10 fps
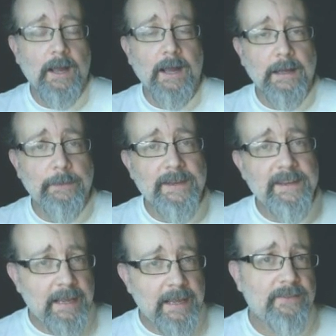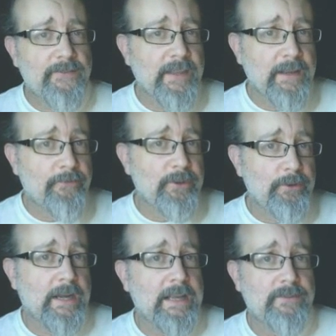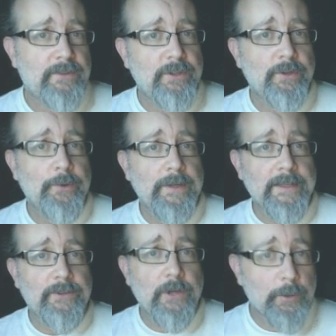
The next thing for you guys to do is go